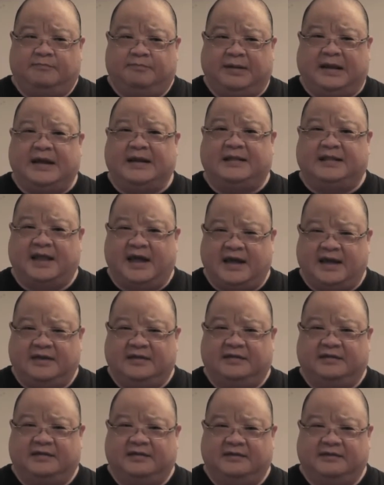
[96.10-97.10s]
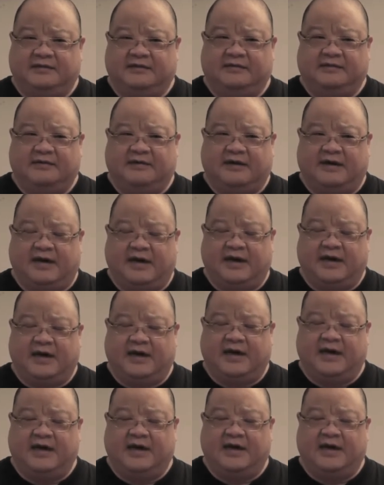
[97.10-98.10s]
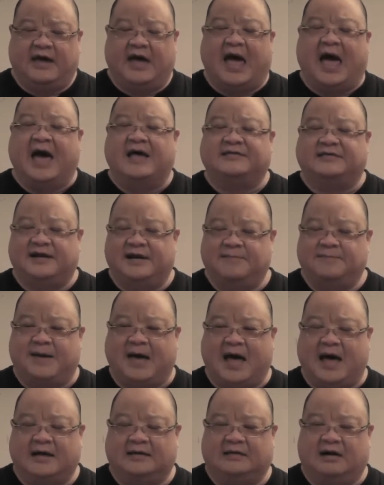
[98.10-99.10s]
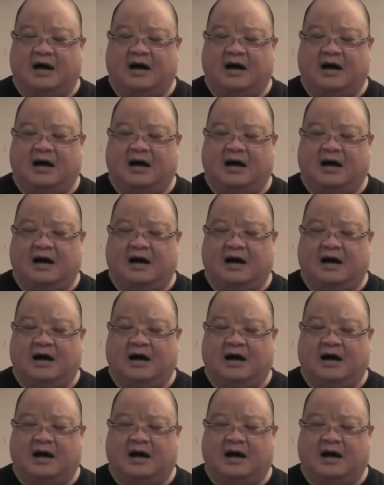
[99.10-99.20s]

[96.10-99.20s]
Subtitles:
blade length has an impact